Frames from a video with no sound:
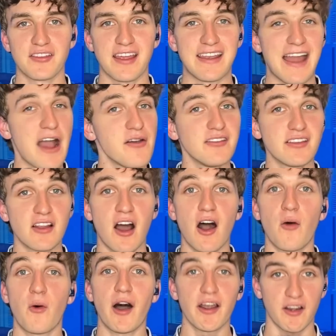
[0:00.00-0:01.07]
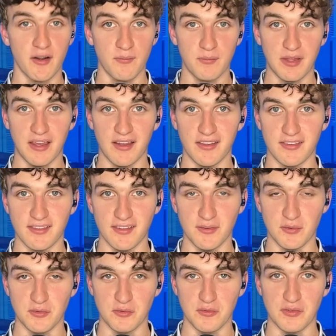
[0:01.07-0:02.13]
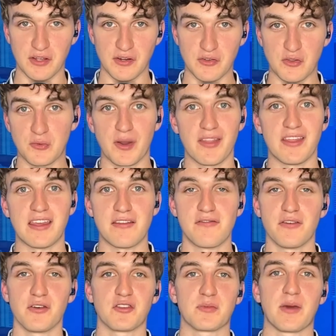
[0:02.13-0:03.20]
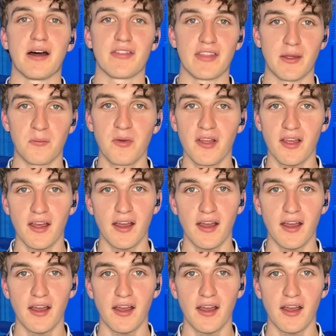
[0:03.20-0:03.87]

And now he's in hot water because this was revealed, the way that he feels about them.